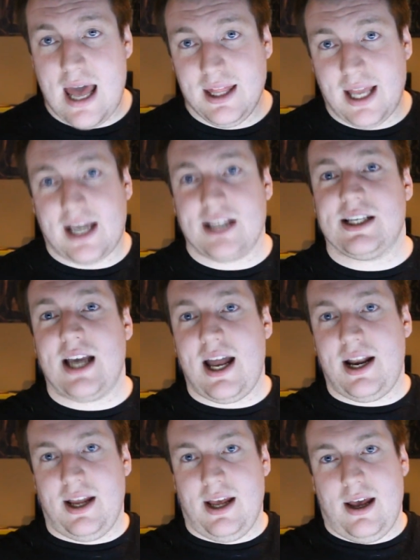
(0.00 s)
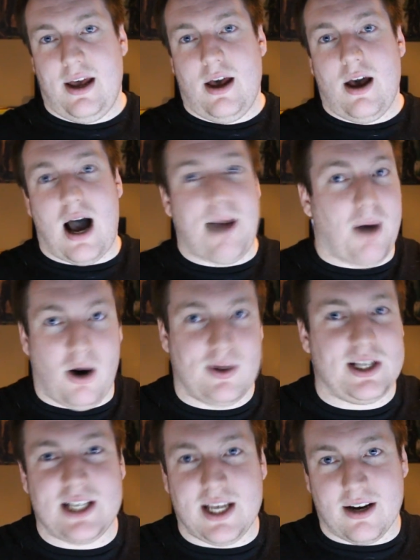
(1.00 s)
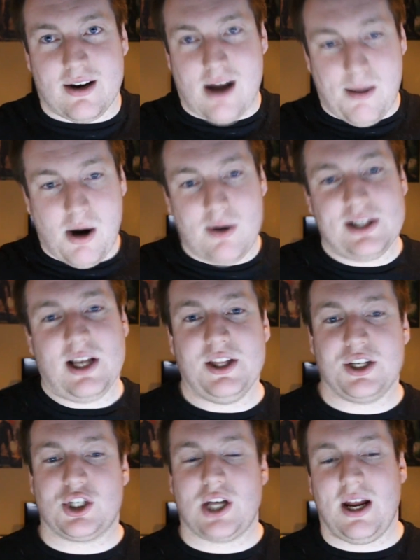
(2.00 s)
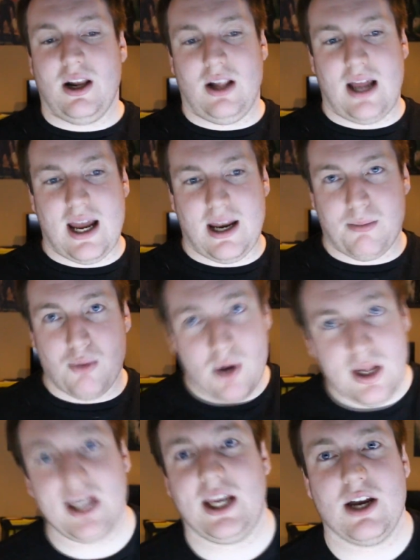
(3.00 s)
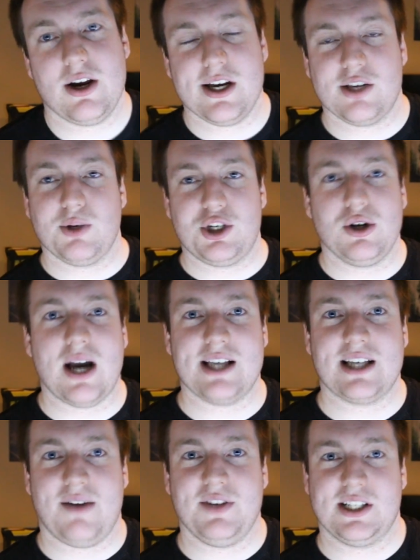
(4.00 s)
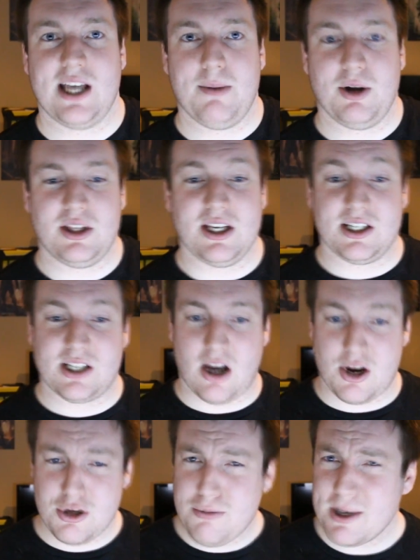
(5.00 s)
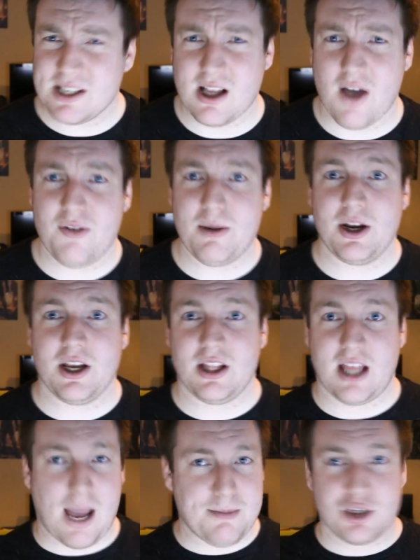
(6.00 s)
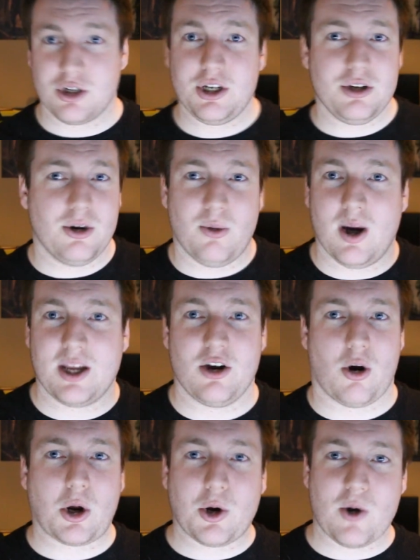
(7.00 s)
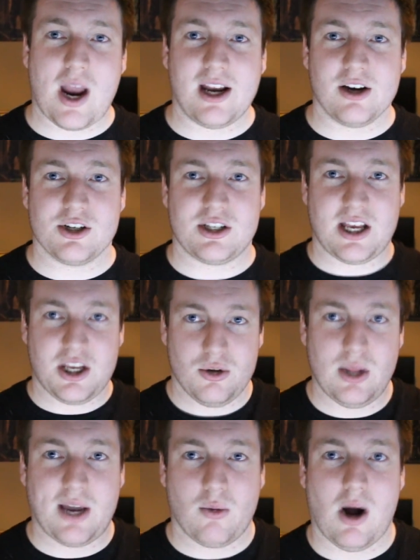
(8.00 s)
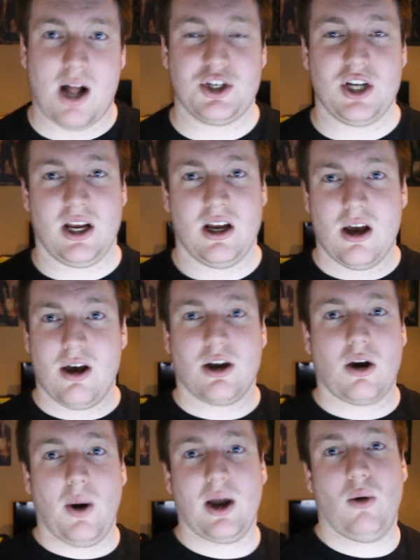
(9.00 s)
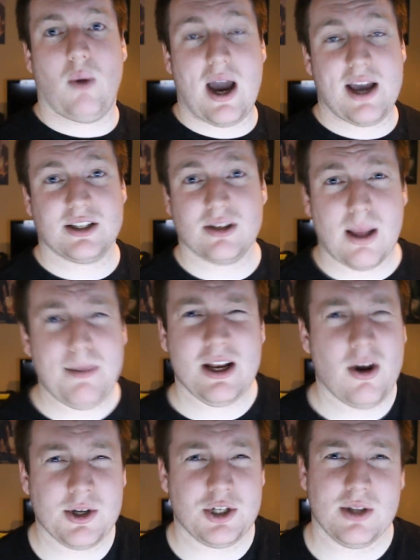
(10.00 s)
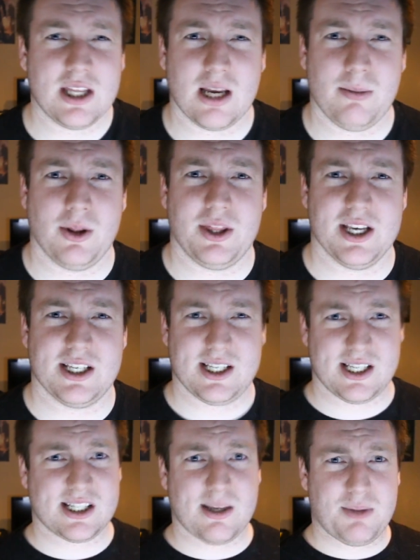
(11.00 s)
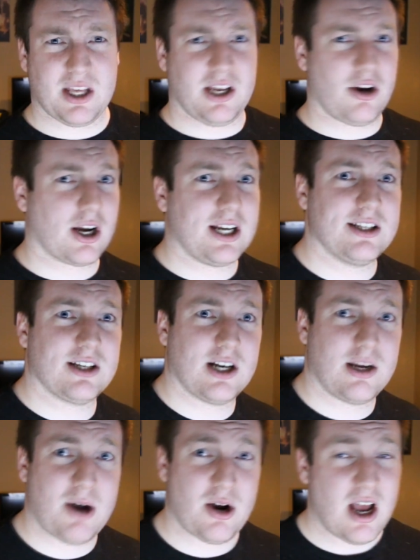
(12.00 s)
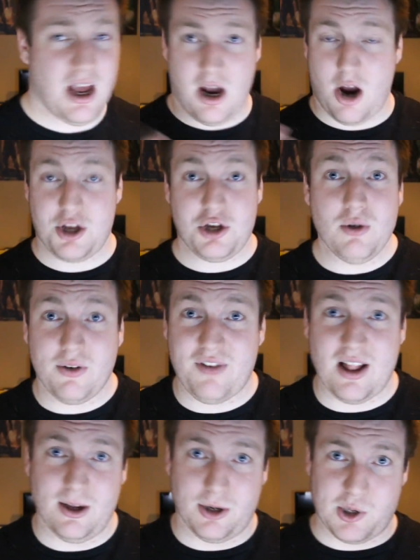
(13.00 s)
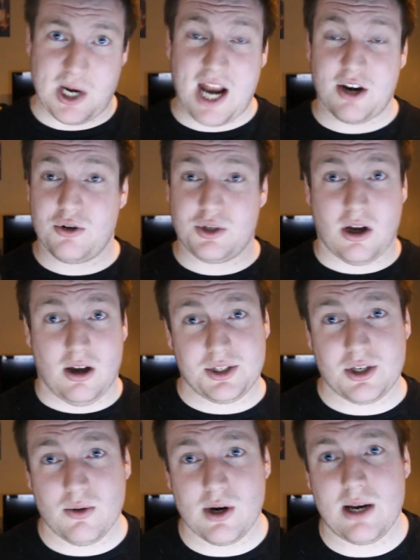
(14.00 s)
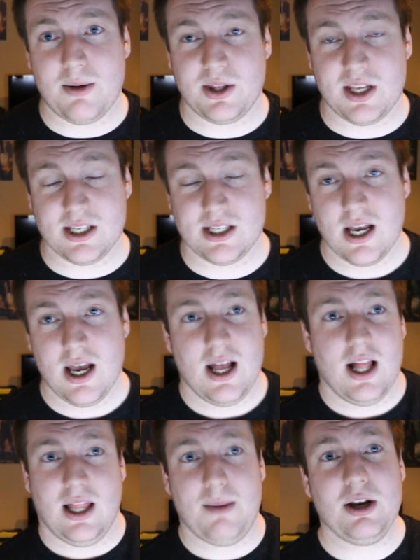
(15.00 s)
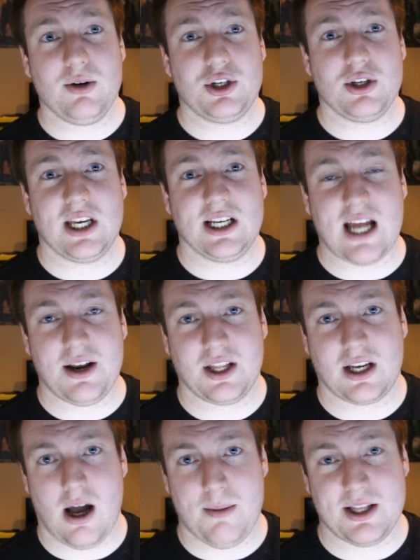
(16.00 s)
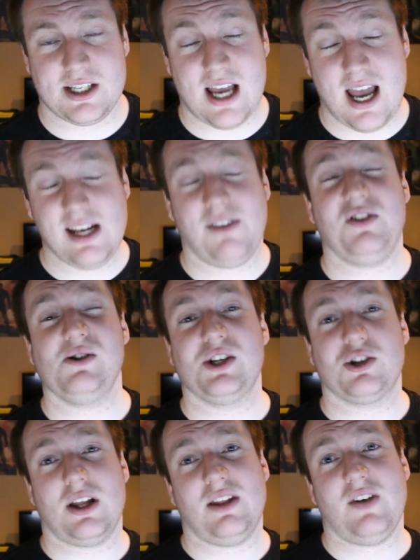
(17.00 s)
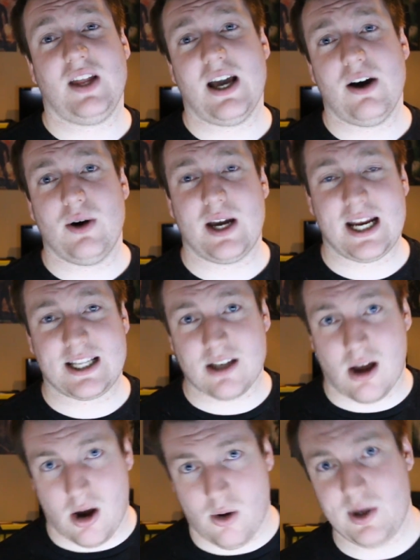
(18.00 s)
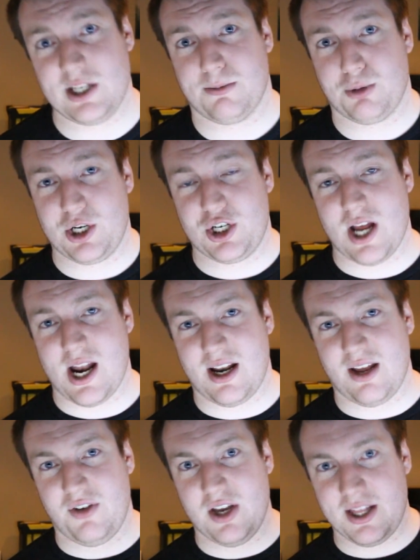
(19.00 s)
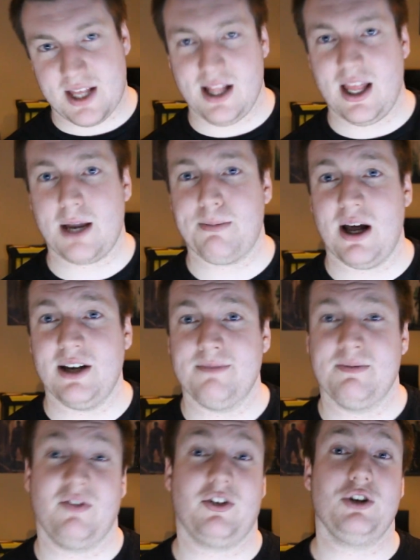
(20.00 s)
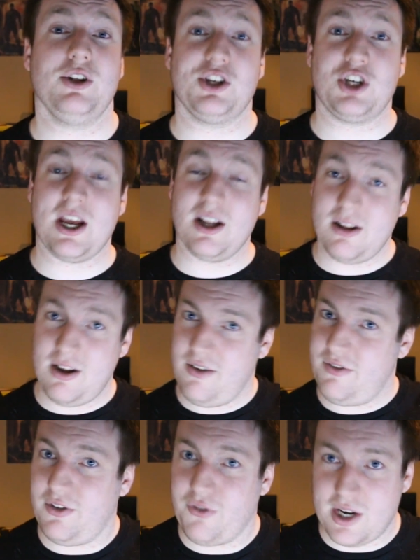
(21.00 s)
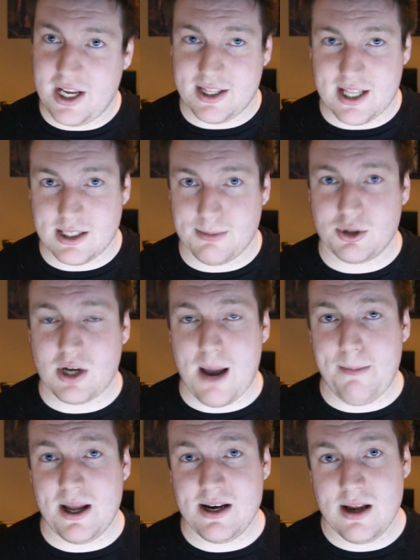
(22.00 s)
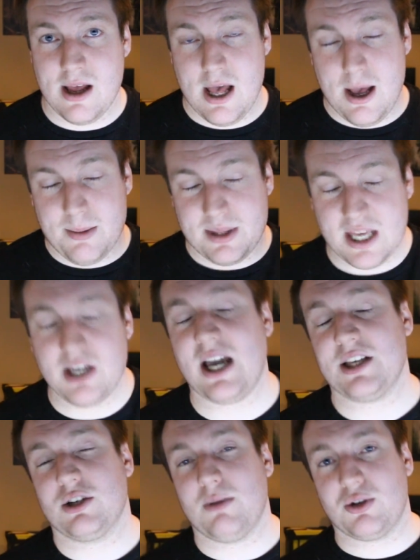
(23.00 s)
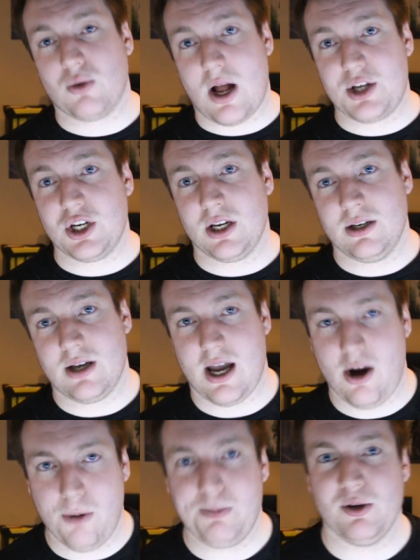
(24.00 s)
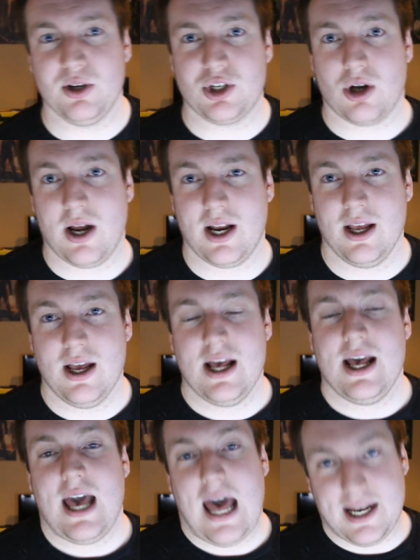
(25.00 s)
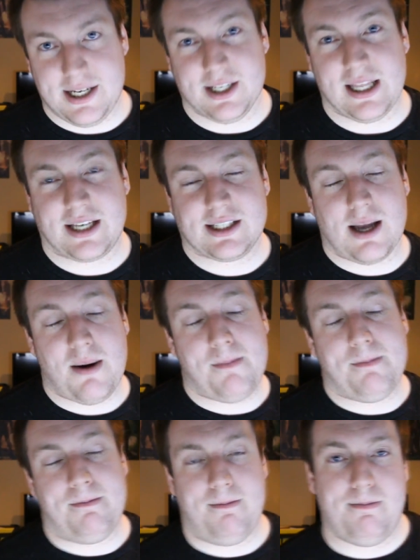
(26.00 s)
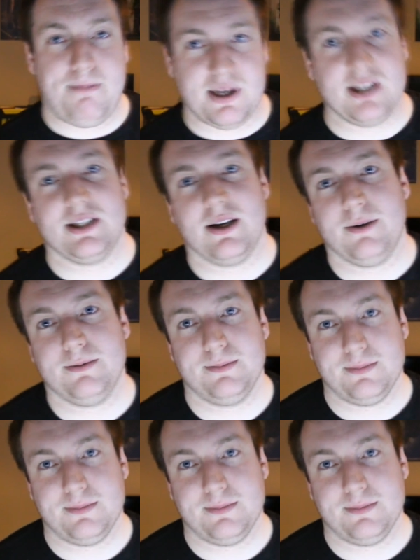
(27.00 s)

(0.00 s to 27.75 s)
And like I said, I'm always here. I'm always on this channel, and I'm really curious what you guys have to say about this. Are you pissed off about it? Like, I'm sure you don't want your creators that you like watching going away. So let me know what you think about this. Is this something you're concerned about? Are you a fellow creator who's also worried about this? Let me know what you think down in the comments. And if you enjoyed the video, it's always appreciated if you hit that like button. If you're new to the channel, feel free to hit that subscribe button. But thank you guys so much for watching. I hope you enjoyed. And until next time, Peace out.